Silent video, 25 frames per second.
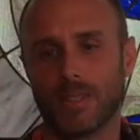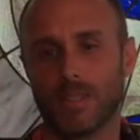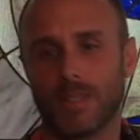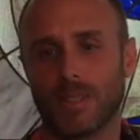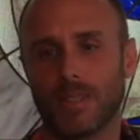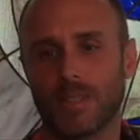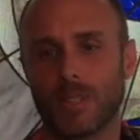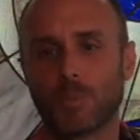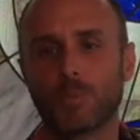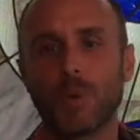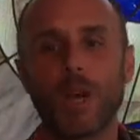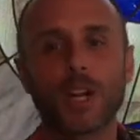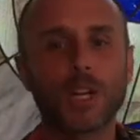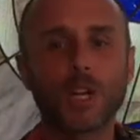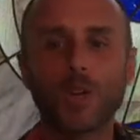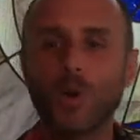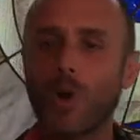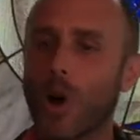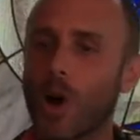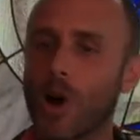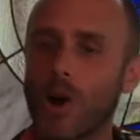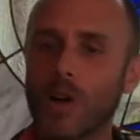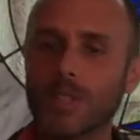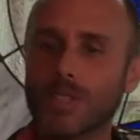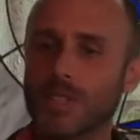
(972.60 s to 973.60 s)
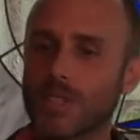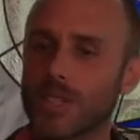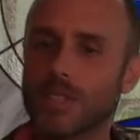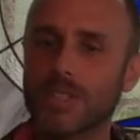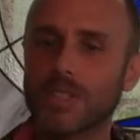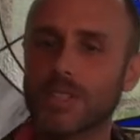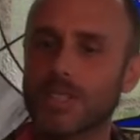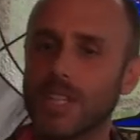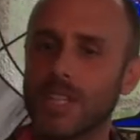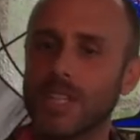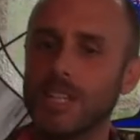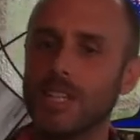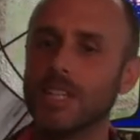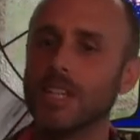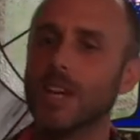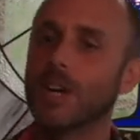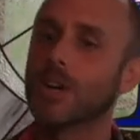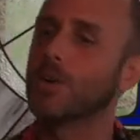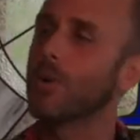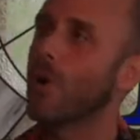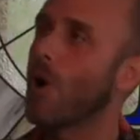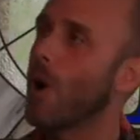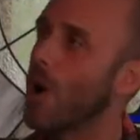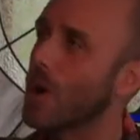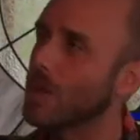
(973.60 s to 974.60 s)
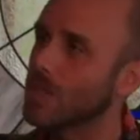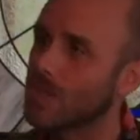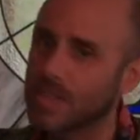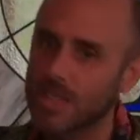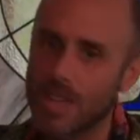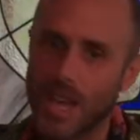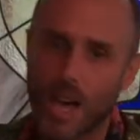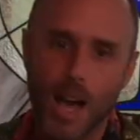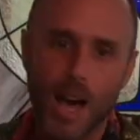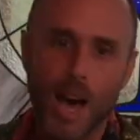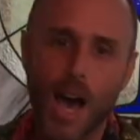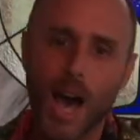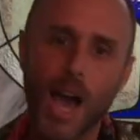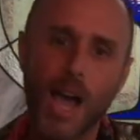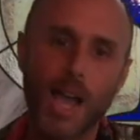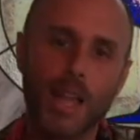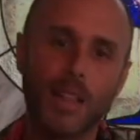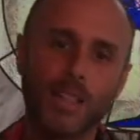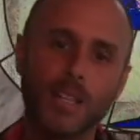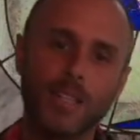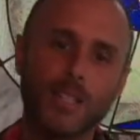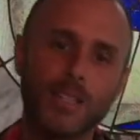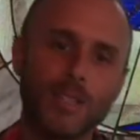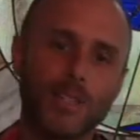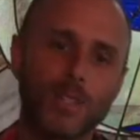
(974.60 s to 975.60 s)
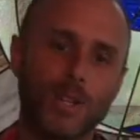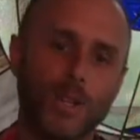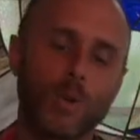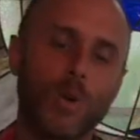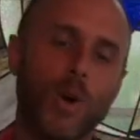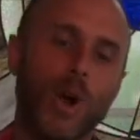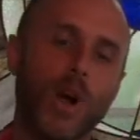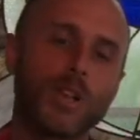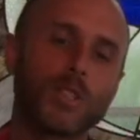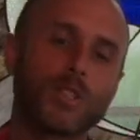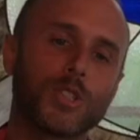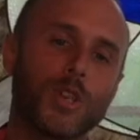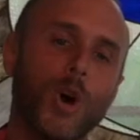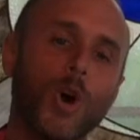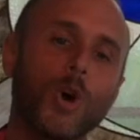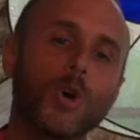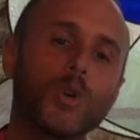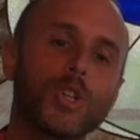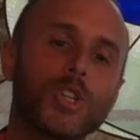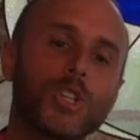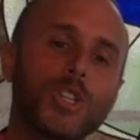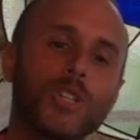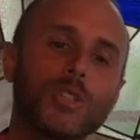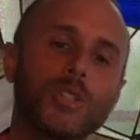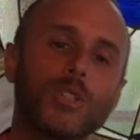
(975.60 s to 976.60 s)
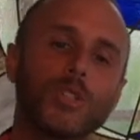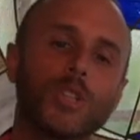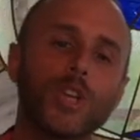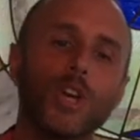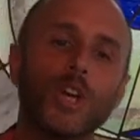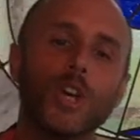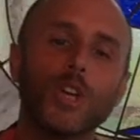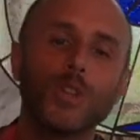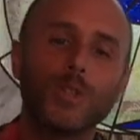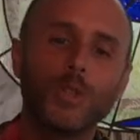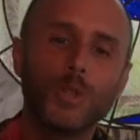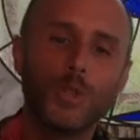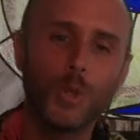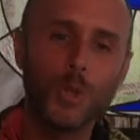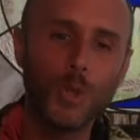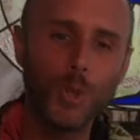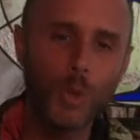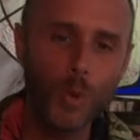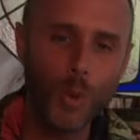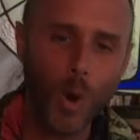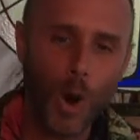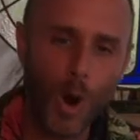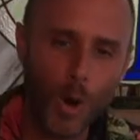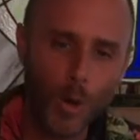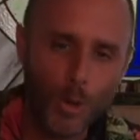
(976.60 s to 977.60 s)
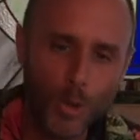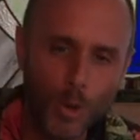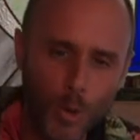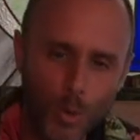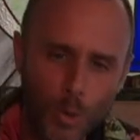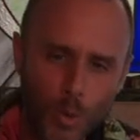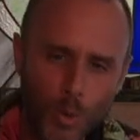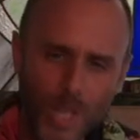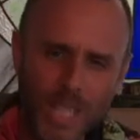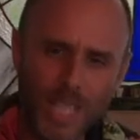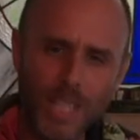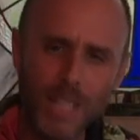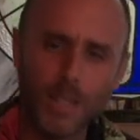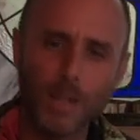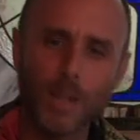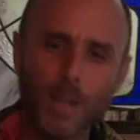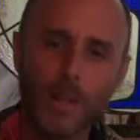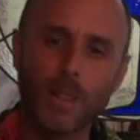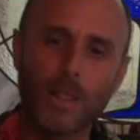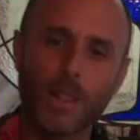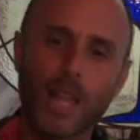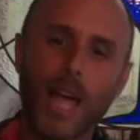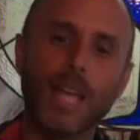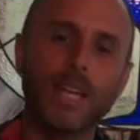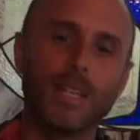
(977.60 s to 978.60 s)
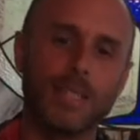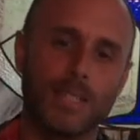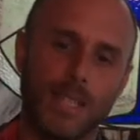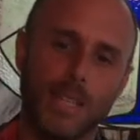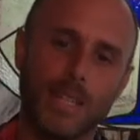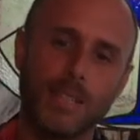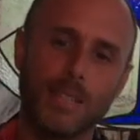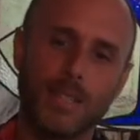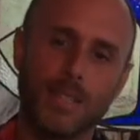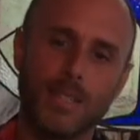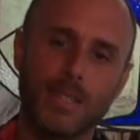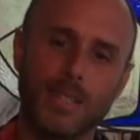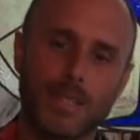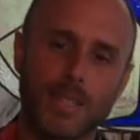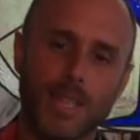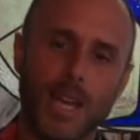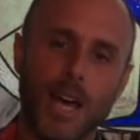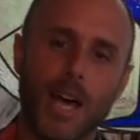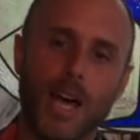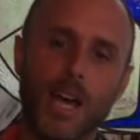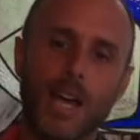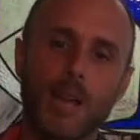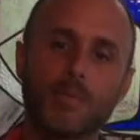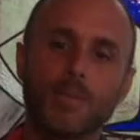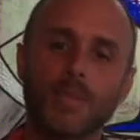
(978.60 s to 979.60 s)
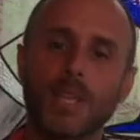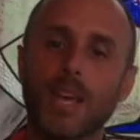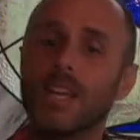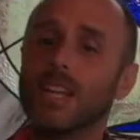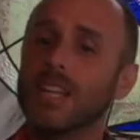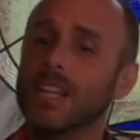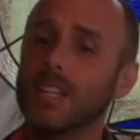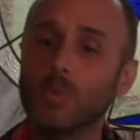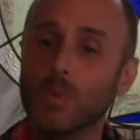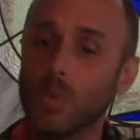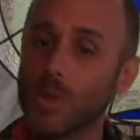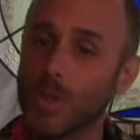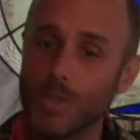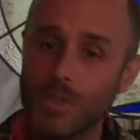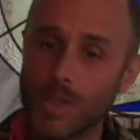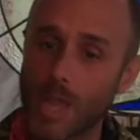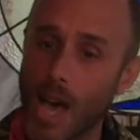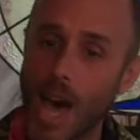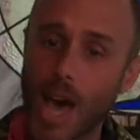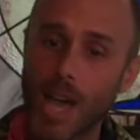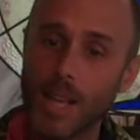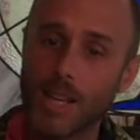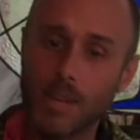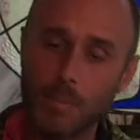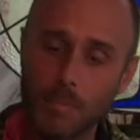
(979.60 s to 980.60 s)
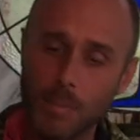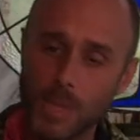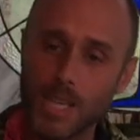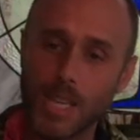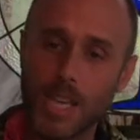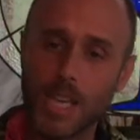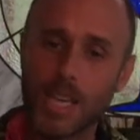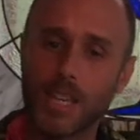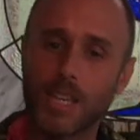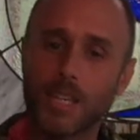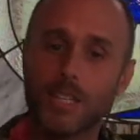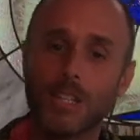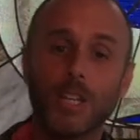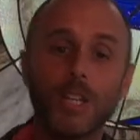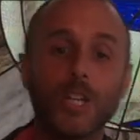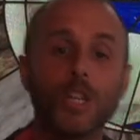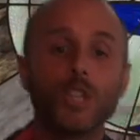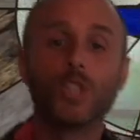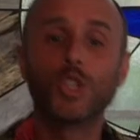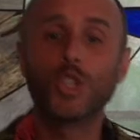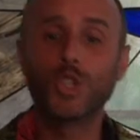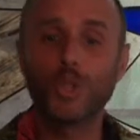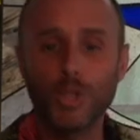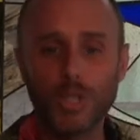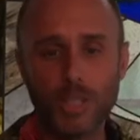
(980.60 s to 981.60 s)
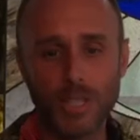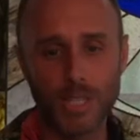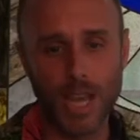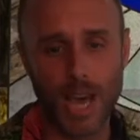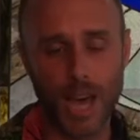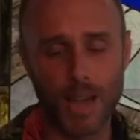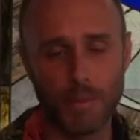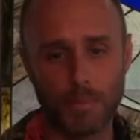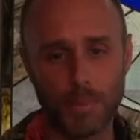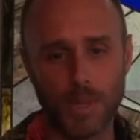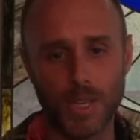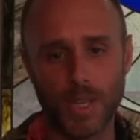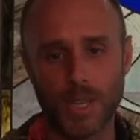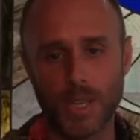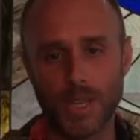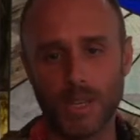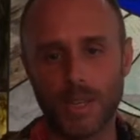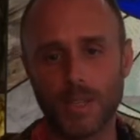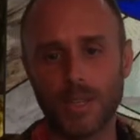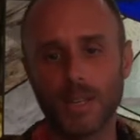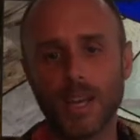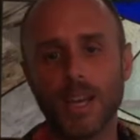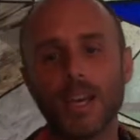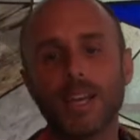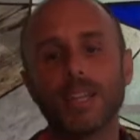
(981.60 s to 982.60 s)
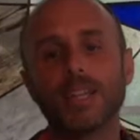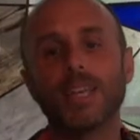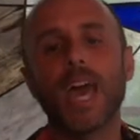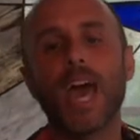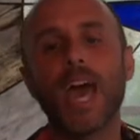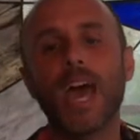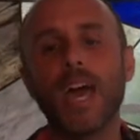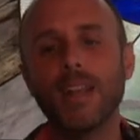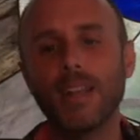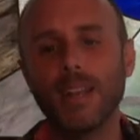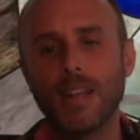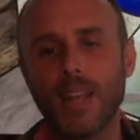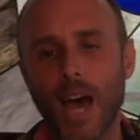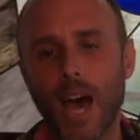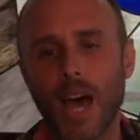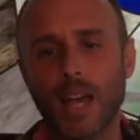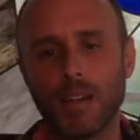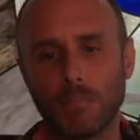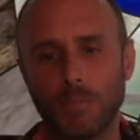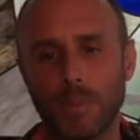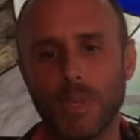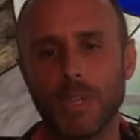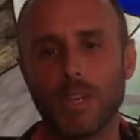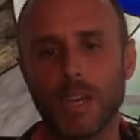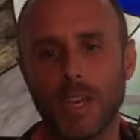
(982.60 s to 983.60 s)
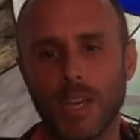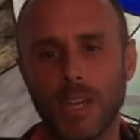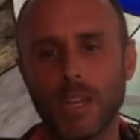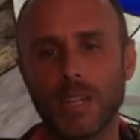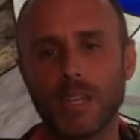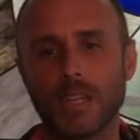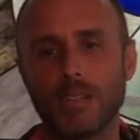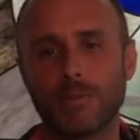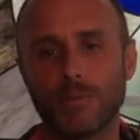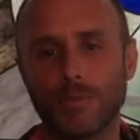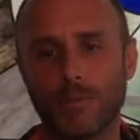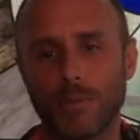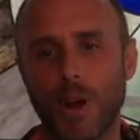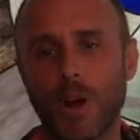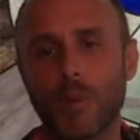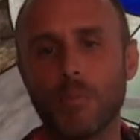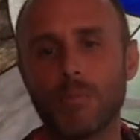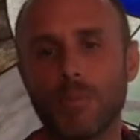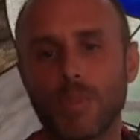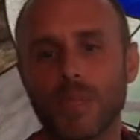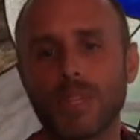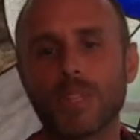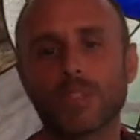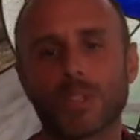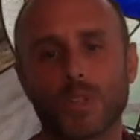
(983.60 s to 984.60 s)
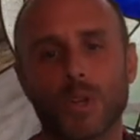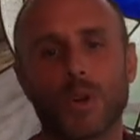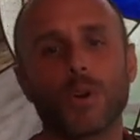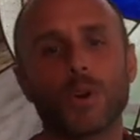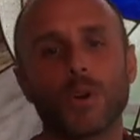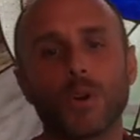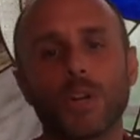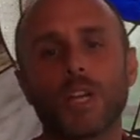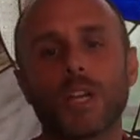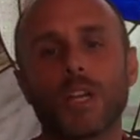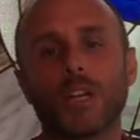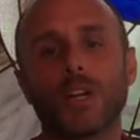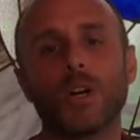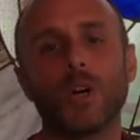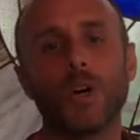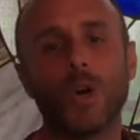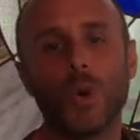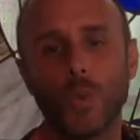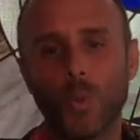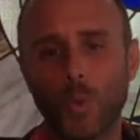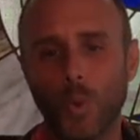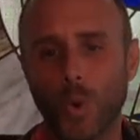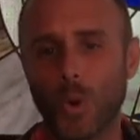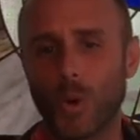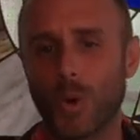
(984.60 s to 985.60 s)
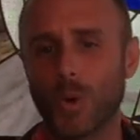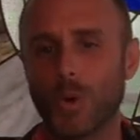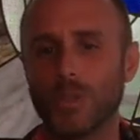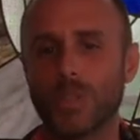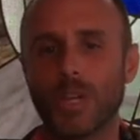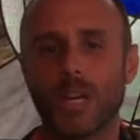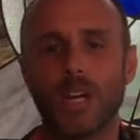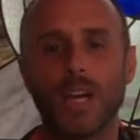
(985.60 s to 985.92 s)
Spread across a city, across islands, across oceans, you are the real light in these times, and it will not be hid, should not be hid, cannot be hid from this hurting world.